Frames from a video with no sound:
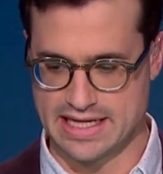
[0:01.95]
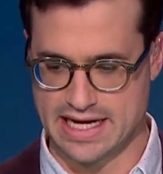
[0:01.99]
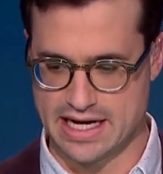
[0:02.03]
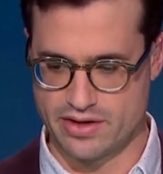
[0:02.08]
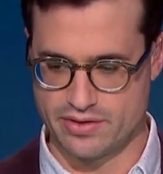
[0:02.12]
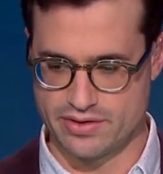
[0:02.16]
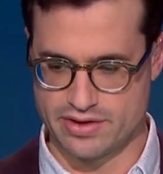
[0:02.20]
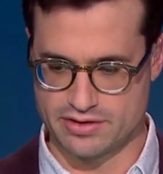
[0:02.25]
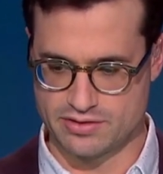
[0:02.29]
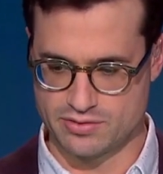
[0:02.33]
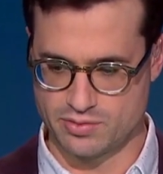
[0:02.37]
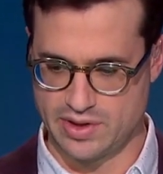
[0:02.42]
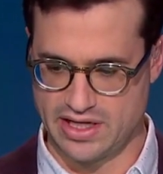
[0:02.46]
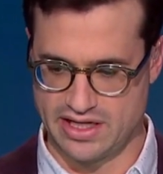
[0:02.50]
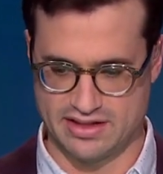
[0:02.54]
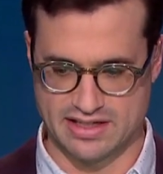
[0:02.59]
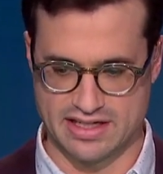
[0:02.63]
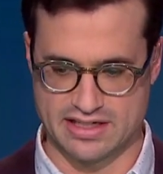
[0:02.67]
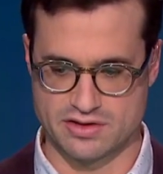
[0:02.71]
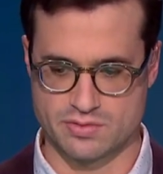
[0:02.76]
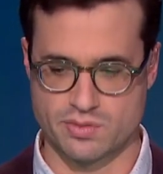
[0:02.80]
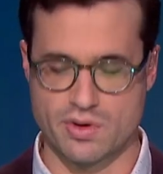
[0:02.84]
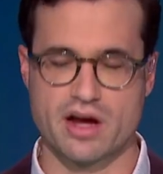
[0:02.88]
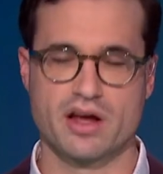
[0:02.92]
now this week
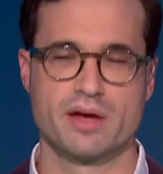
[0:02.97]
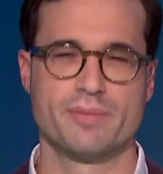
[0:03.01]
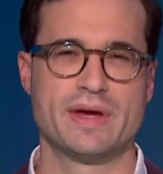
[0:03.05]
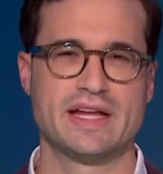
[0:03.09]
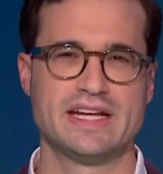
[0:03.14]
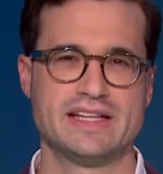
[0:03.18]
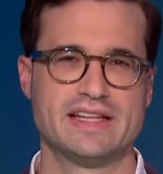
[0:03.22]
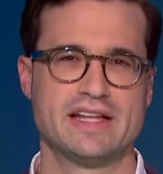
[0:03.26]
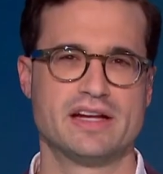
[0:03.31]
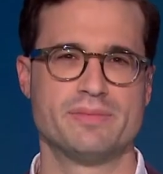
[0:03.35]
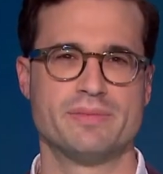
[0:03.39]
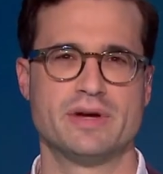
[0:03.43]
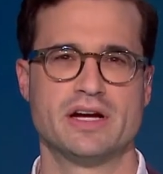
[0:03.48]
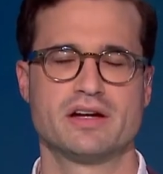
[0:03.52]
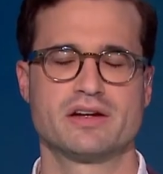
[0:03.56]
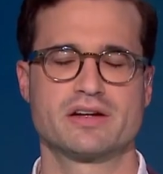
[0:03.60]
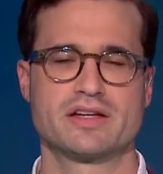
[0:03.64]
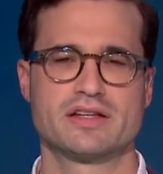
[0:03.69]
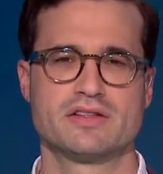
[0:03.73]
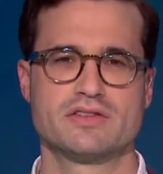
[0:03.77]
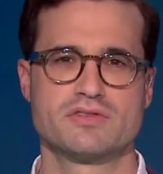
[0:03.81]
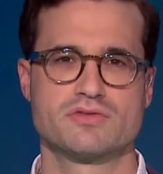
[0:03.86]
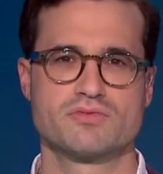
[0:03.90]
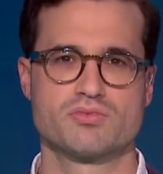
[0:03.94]
that it's recommended that
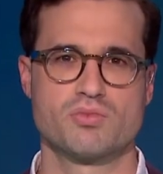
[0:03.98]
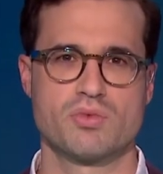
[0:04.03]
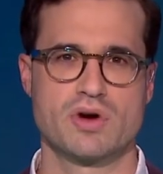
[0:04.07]
Americans